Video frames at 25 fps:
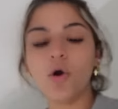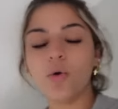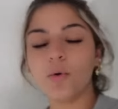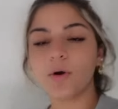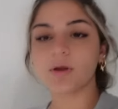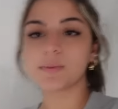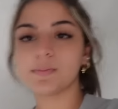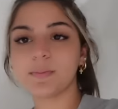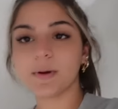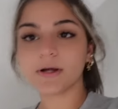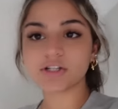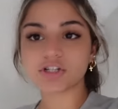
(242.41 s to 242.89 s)

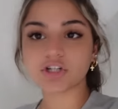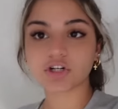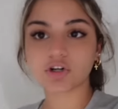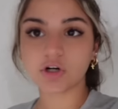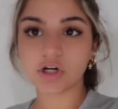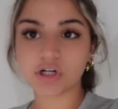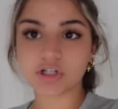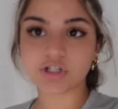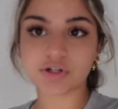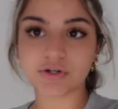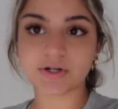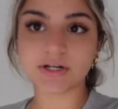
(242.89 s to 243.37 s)
with a bunch of
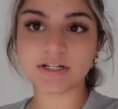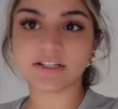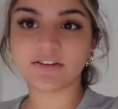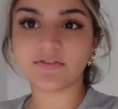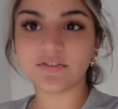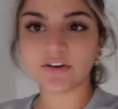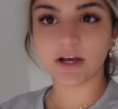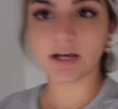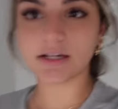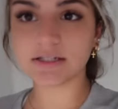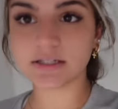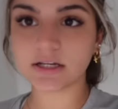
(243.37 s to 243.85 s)
groceries.
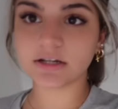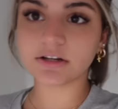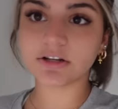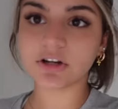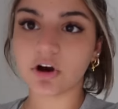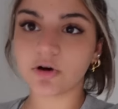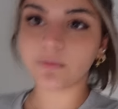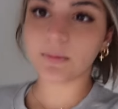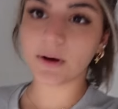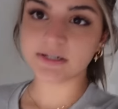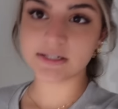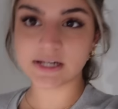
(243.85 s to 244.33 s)
If you guys didn't
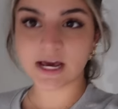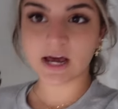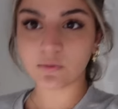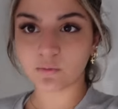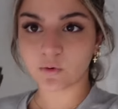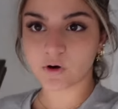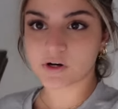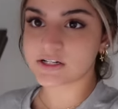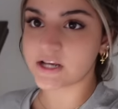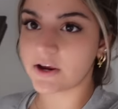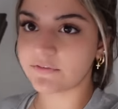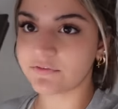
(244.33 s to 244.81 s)
know, my dad
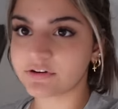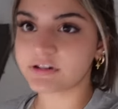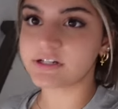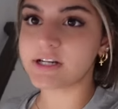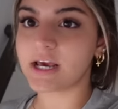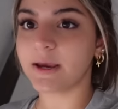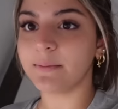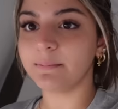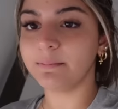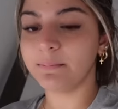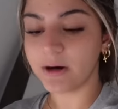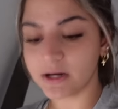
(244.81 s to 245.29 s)
works every
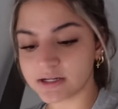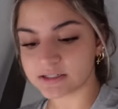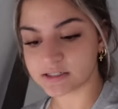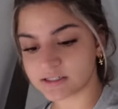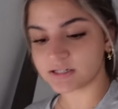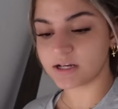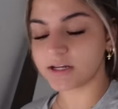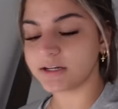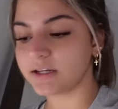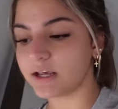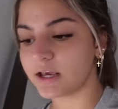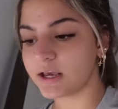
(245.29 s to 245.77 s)
day but
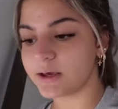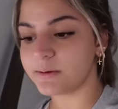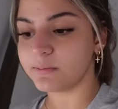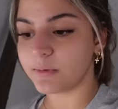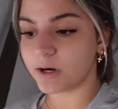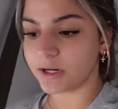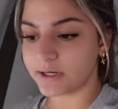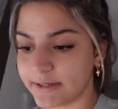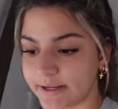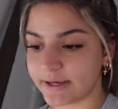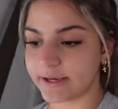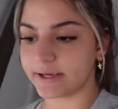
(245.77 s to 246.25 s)
Sunday and
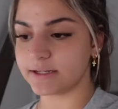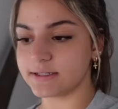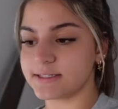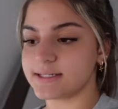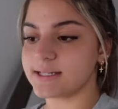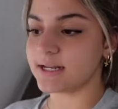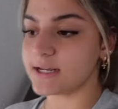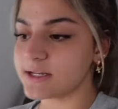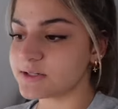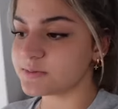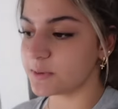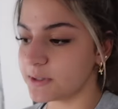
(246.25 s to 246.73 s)
Monday, and
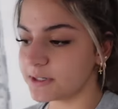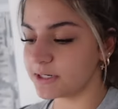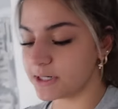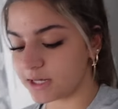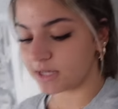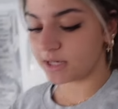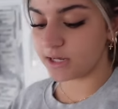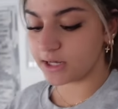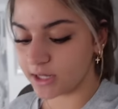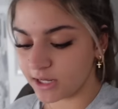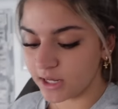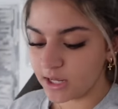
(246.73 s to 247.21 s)
today's
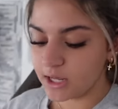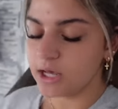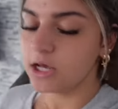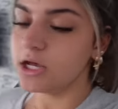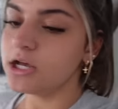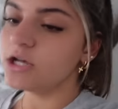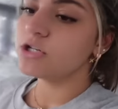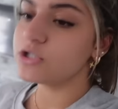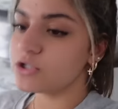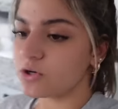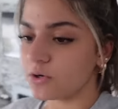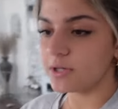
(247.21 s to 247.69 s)
Monday.
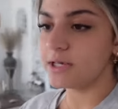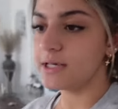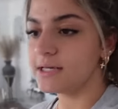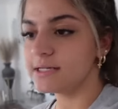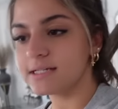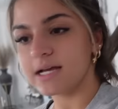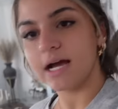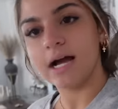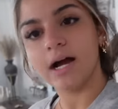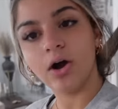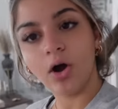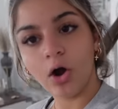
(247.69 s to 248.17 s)
So
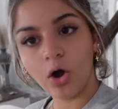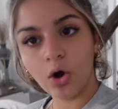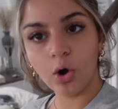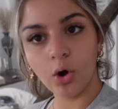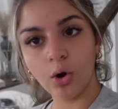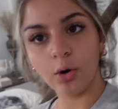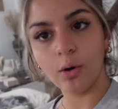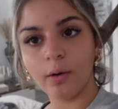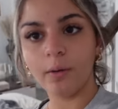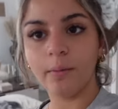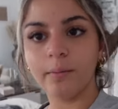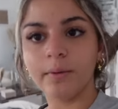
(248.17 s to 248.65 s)
he's at
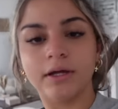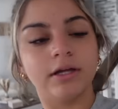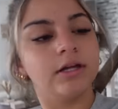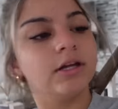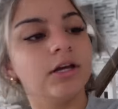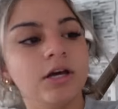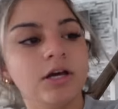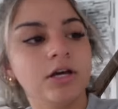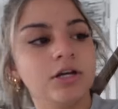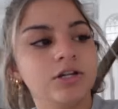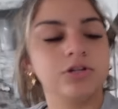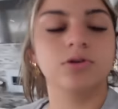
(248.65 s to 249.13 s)
home
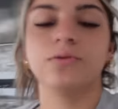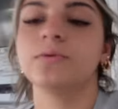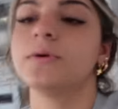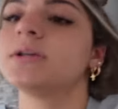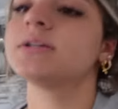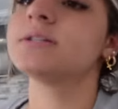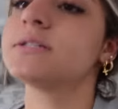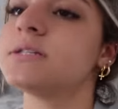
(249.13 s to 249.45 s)
doing